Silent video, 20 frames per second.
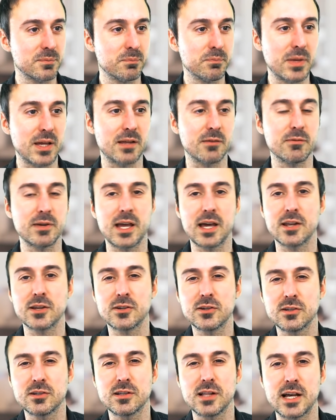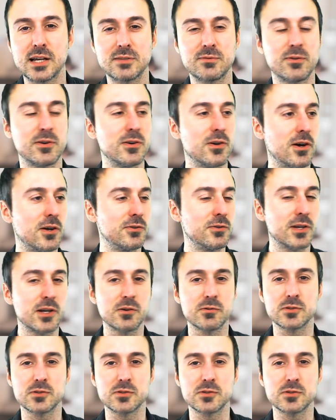Man, we had a good class for you, Rodrigo.